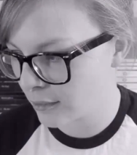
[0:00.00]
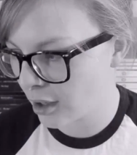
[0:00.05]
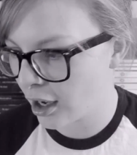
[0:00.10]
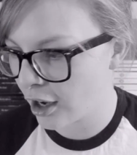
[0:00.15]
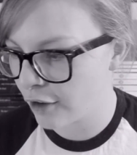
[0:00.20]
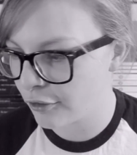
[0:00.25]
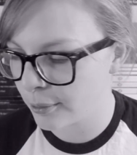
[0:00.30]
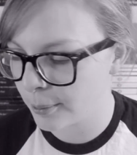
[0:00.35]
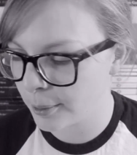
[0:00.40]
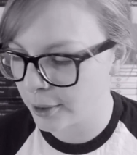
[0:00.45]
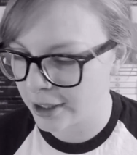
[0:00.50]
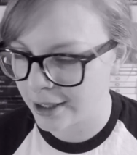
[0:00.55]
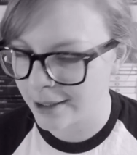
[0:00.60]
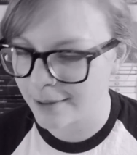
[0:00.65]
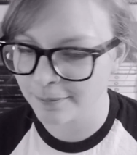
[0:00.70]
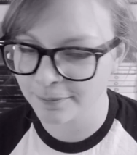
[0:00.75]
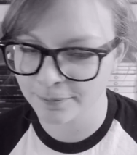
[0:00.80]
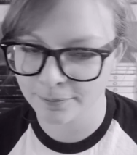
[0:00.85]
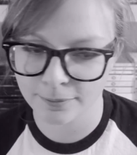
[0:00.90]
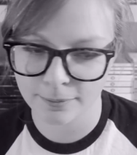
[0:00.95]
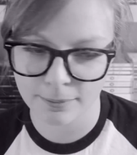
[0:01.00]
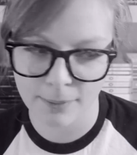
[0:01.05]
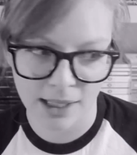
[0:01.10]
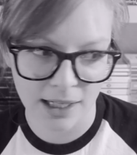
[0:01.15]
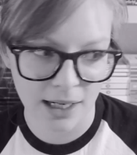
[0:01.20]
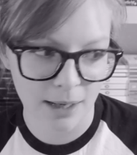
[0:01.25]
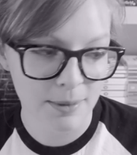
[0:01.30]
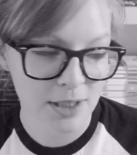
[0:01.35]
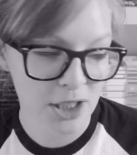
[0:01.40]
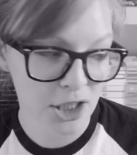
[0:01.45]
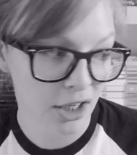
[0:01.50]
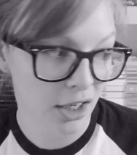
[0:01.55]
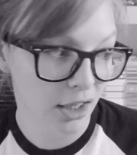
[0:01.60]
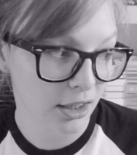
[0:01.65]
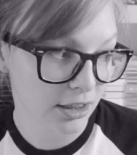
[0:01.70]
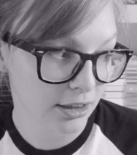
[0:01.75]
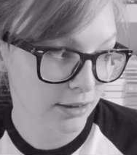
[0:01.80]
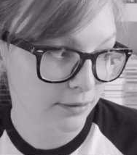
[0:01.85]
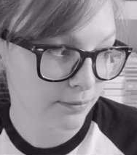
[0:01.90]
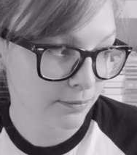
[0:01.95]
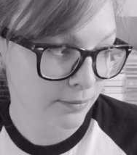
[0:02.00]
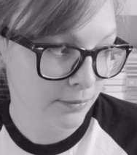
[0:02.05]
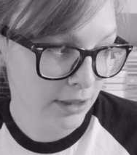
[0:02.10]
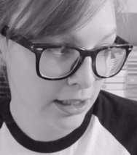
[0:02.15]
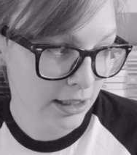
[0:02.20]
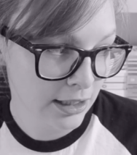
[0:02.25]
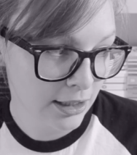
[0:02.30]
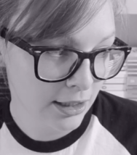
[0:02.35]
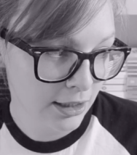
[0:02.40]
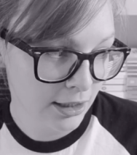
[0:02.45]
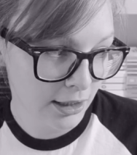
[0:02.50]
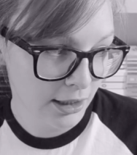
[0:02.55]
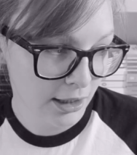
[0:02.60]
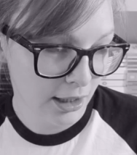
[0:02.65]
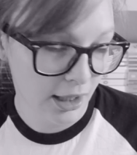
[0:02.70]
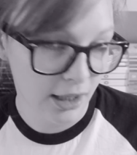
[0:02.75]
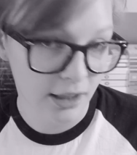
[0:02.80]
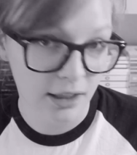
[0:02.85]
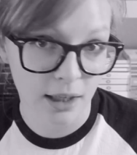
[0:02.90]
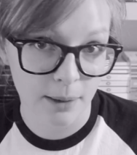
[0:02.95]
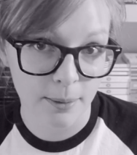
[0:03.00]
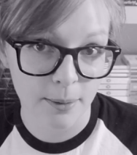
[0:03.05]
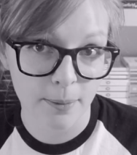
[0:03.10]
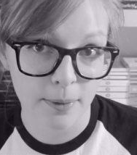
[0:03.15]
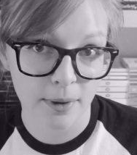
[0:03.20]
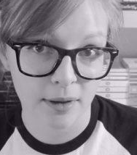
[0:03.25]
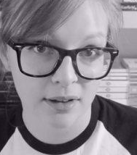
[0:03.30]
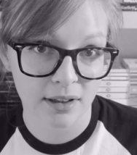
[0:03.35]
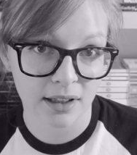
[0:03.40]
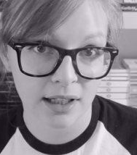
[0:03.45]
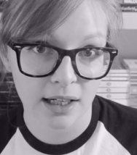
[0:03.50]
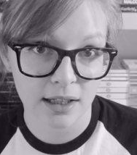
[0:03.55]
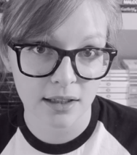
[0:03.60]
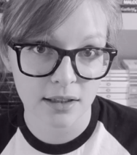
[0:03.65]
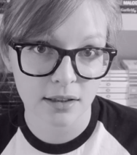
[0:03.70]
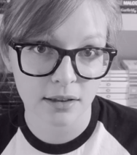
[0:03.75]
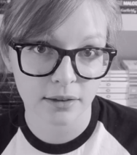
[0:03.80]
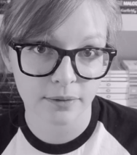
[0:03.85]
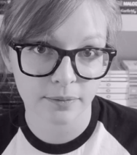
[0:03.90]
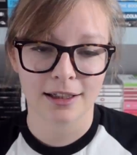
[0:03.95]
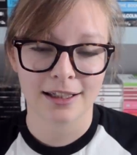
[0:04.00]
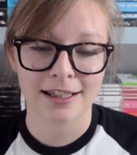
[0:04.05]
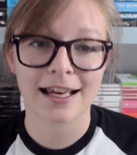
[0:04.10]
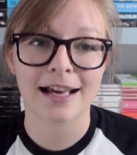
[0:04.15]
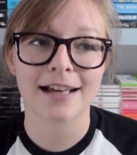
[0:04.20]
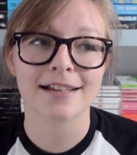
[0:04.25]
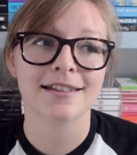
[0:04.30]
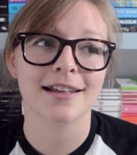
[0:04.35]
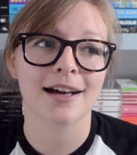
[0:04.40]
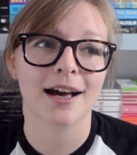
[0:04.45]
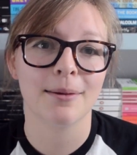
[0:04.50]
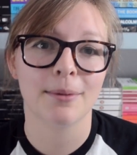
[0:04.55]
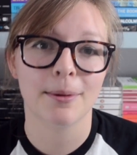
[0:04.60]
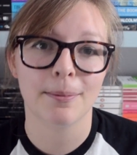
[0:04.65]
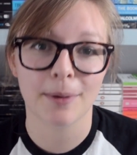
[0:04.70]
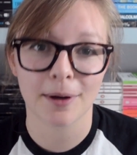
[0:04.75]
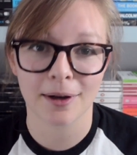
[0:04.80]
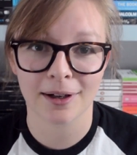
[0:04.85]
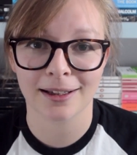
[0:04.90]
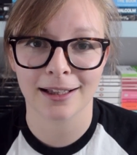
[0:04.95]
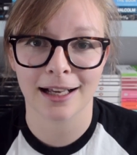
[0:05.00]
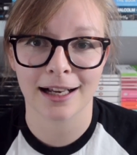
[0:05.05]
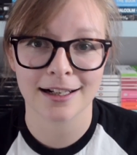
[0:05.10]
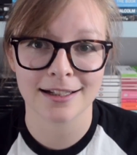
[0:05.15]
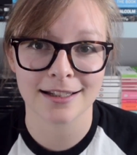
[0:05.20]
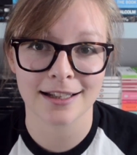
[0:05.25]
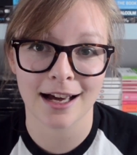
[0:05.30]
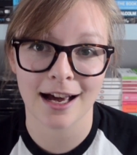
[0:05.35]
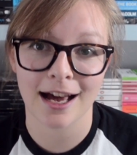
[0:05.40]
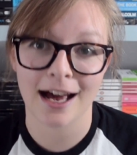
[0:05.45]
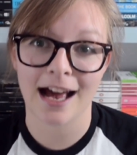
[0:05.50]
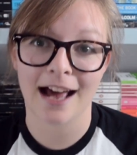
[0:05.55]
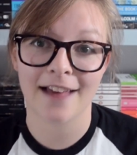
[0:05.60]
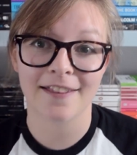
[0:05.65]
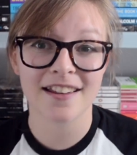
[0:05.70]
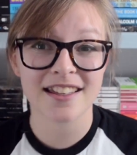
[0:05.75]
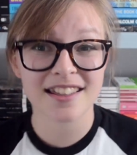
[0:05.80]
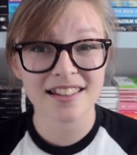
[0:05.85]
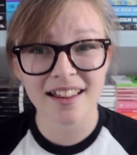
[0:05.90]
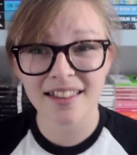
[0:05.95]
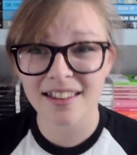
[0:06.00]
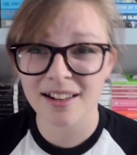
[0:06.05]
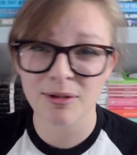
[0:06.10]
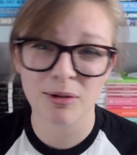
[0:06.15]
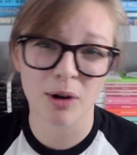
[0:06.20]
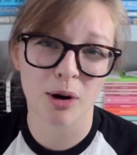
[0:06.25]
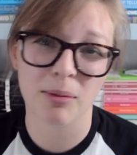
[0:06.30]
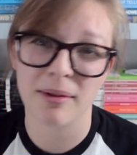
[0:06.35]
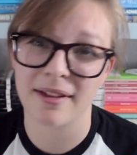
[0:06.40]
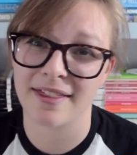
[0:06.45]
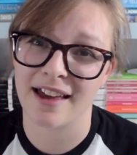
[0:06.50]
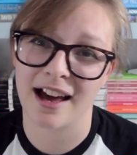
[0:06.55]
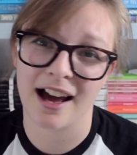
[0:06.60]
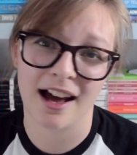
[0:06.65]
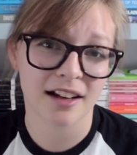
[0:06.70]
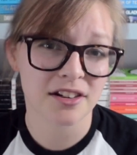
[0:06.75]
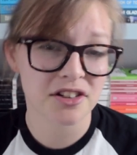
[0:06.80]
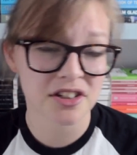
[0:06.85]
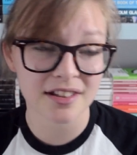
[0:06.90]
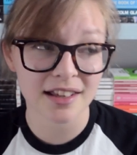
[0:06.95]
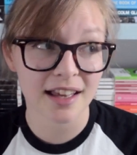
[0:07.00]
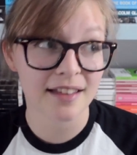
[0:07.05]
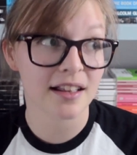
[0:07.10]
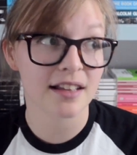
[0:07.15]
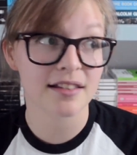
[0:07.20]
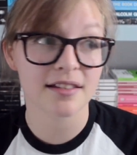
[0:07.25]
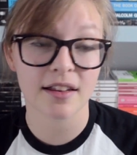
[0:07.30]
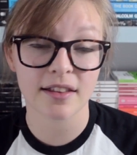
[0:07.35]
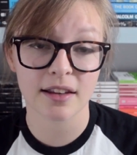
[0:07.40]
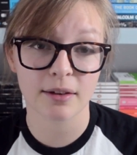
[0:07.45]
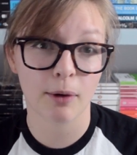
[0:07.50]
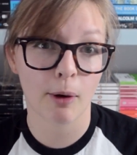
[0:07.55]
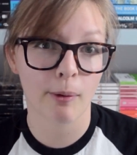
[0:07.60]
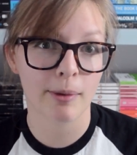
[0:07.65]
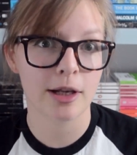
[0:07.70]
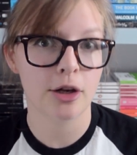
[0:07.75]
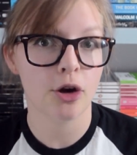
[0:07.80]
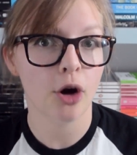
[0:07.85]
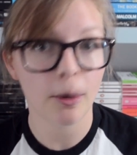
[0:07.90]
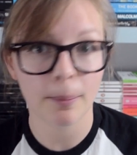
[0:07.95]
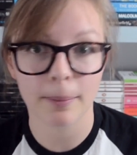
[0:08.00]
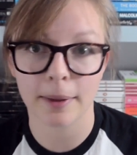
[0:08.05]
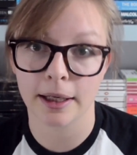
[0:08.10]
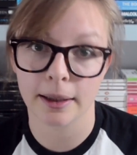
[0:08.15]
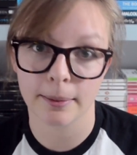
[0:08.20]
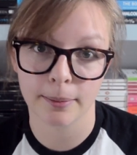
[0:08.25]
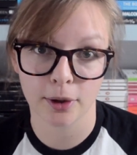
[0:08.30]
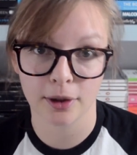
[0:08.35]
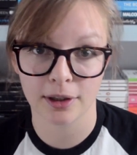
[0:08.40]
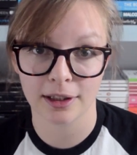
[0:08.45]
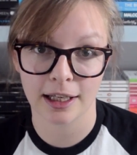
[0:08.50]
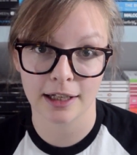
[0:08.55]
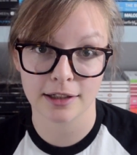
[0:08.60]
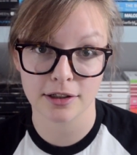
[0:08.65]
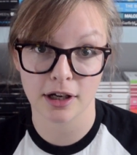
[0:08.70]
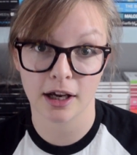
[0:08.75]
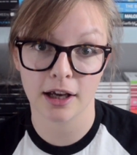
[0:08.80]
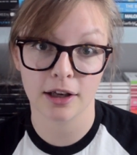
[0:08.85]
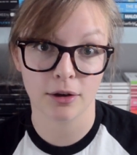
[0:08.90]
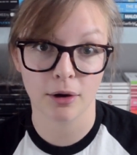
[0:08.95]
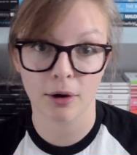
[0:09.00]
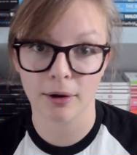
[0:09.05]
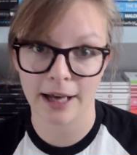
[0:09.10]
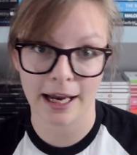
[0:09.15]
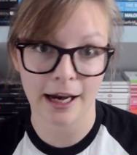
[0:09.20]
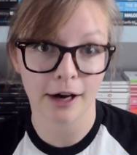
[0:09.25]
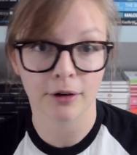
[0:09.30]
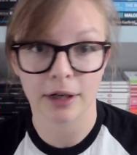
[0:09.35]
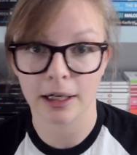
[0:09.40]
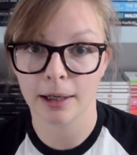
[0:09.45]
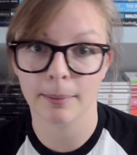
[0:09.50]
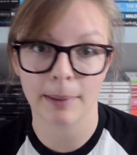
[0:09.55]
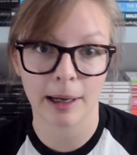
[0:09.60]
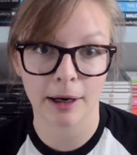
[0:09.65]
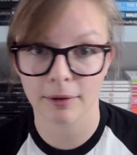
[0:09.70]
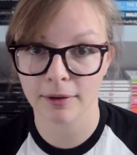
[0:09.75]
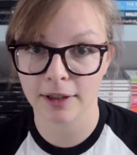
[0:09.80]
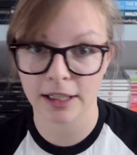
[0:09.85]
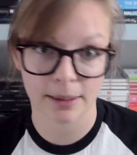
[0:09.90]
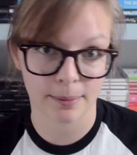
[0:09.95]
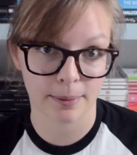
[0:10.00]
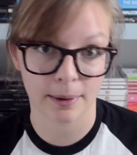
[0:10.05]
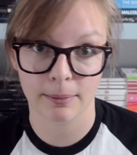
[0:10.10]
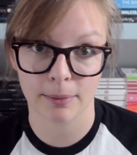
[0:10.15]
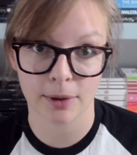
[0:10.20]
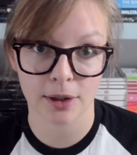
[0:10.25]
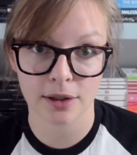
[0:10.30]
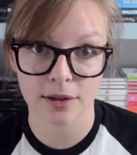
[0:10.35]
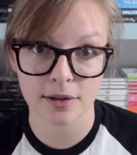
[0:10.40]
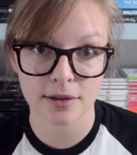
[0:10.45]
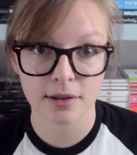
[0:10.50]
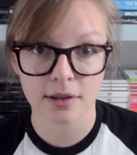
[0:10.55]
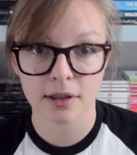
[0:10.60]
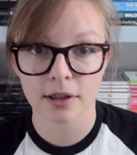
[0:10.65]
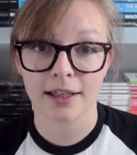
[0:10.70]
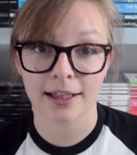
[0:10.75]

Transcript: Hi everybody, my name is Charlotte and I'm a book collector. Yes, I'm a book collector, and there's nothing wrong with that, just like there's nothing wrong with not being a book collector and not caring about keeping books.